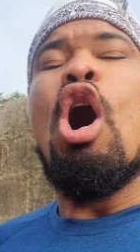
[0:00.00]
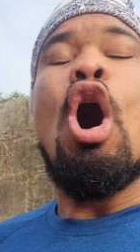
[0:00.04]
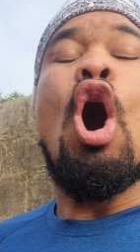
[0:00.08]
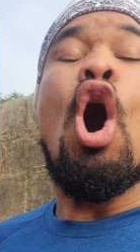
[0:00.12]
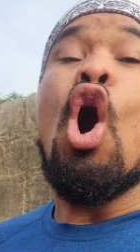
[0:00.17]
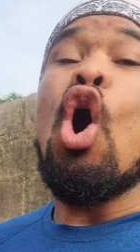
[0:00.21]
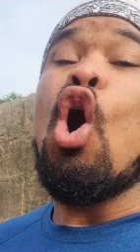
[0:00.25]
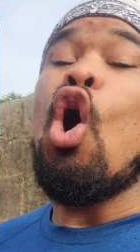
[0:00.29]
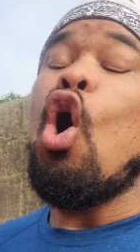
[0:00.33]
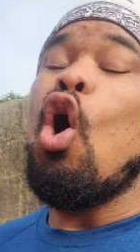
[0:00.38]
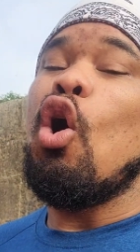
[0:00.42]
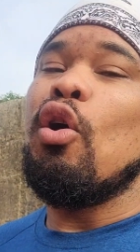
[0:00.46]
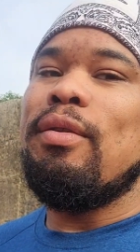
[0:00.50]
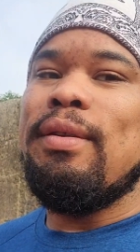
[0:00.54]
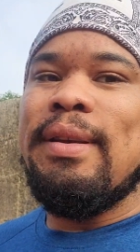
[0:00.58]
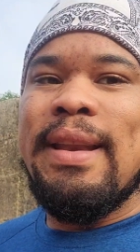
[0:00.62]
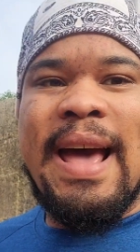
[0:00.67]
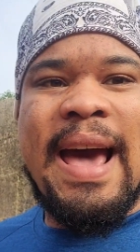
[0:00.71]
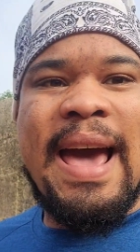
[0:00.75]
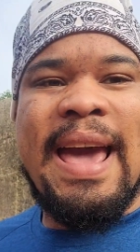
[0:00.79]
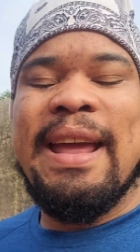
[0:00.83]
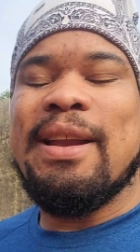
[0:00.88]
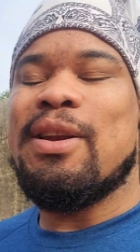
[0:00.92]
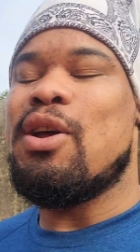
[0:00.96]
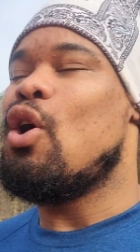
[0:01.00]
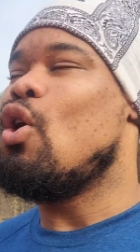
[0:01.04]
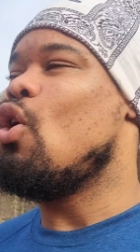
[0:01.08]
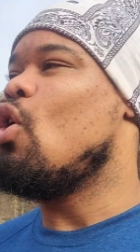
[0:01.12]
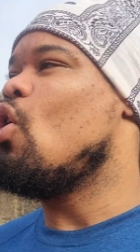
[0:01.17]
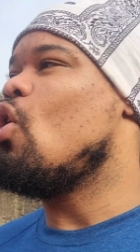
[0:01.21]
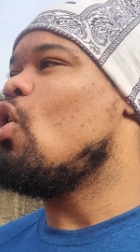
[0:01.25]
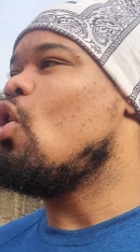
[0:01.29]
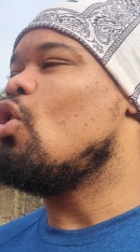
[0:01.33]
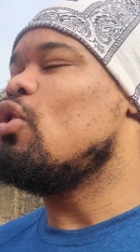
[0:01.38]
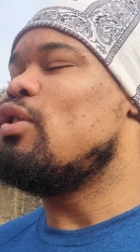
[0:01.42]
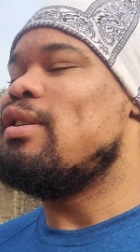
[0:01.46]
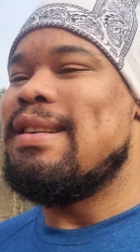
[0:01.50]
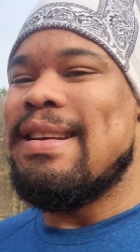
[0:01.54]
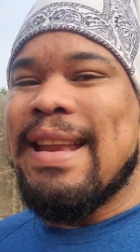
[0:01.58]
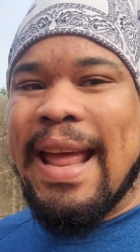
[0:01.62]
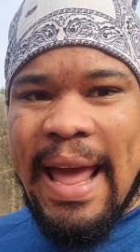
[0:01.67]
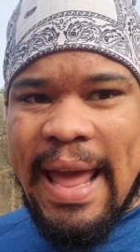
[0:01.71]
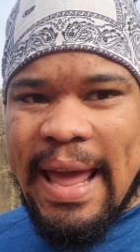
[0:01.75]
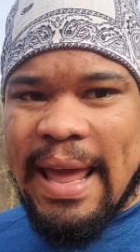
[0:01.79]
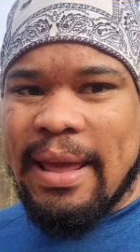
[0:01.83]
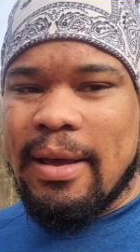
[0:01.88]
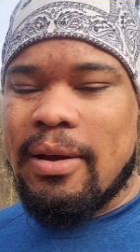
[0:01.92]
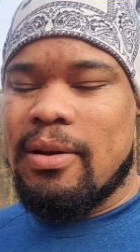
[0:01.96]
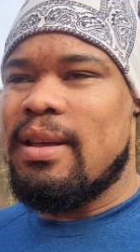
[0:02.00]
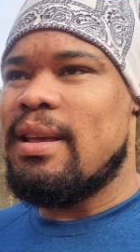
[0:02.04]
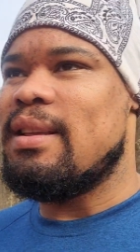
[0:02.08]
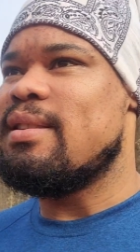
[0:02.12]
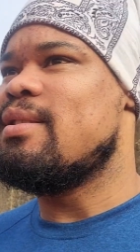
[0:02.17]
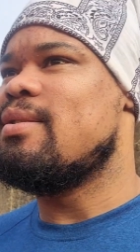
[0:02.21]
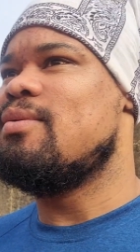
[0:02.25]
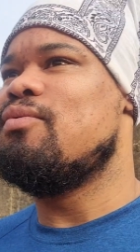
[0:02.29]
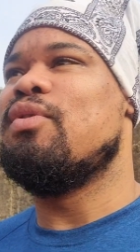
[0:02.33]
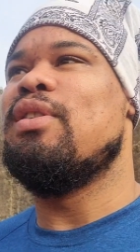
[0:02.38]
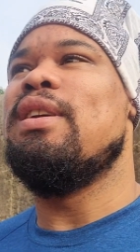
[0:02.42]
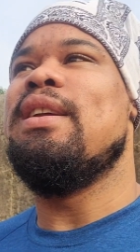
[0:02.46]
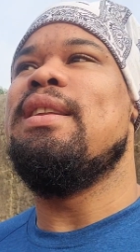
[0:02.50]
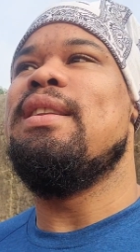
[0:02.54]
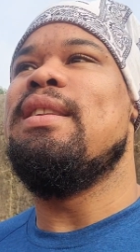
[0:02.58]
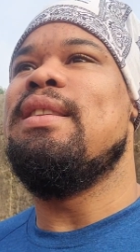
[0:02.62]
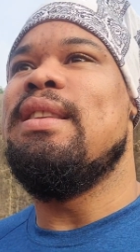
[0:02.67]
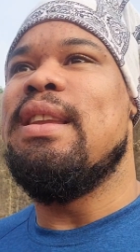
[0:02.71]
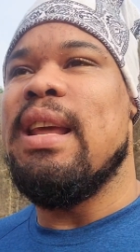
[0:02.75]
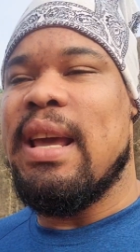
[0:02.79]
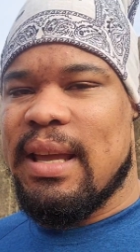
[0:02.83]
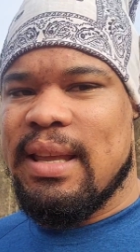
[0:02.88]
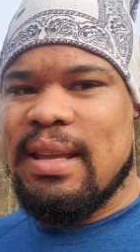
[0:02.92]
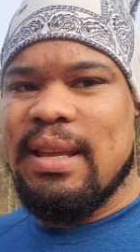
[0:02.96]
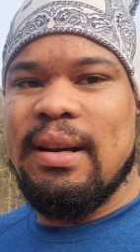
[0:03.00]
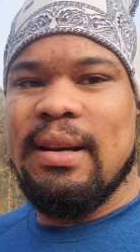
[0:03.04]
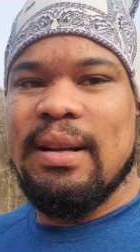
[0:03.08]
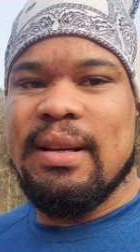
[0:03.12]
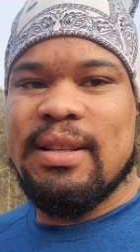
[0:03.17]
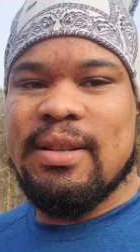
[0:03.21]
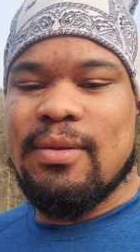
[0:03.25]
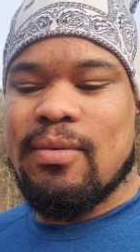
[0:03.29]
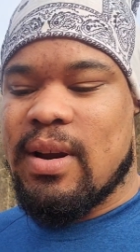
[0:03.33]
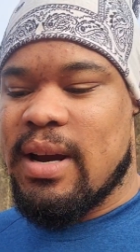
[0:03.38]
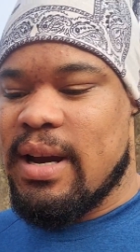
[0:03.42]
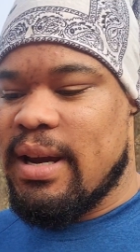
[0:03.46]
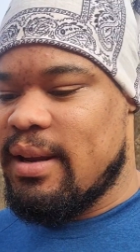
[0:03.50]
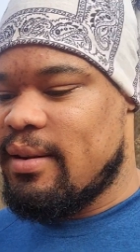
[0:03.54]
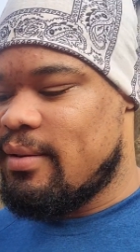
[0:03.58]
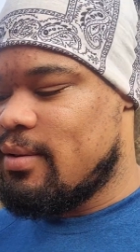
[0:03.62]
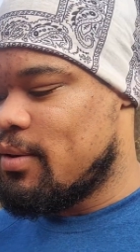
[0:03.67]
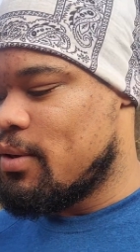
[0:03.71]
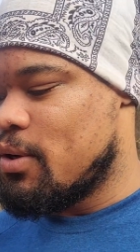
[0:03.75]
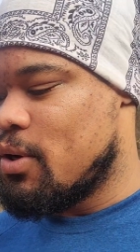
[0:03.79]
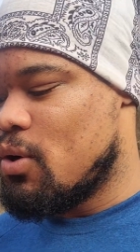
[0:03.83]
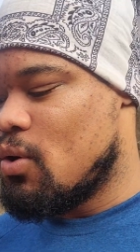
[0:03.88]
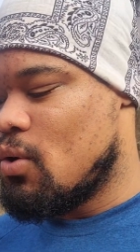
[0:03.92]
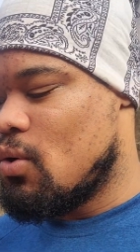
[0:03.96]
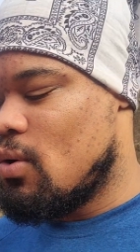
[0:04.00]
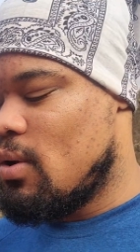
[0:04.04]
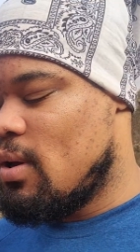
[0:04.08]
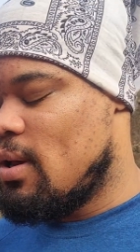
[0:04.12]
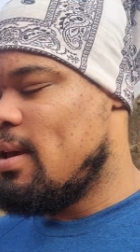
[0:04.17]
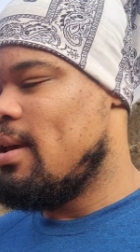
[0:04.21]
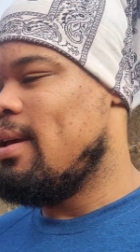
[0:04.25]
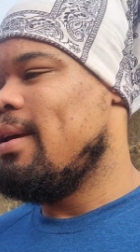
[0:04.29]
all night, all day. It's ridiculous, right? So